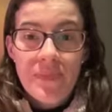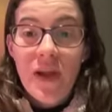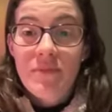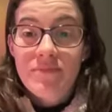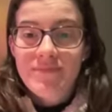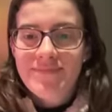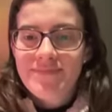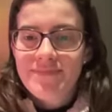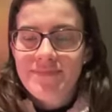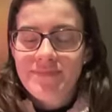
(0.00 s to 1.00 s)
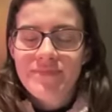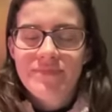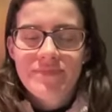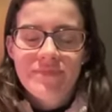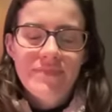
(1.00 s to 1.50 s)

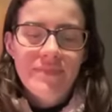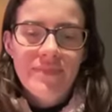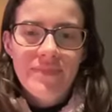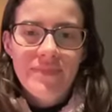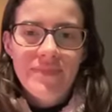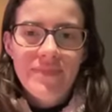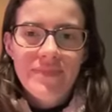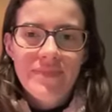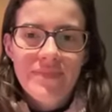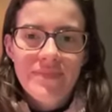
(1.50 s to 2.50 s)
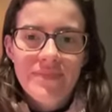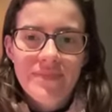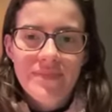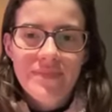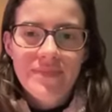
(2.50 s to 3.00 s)

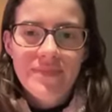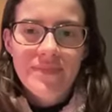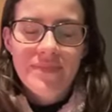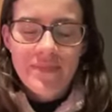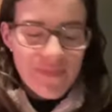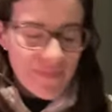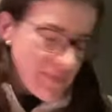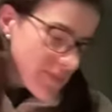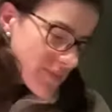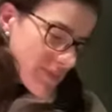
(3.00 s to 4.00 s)
The person shown says nothing.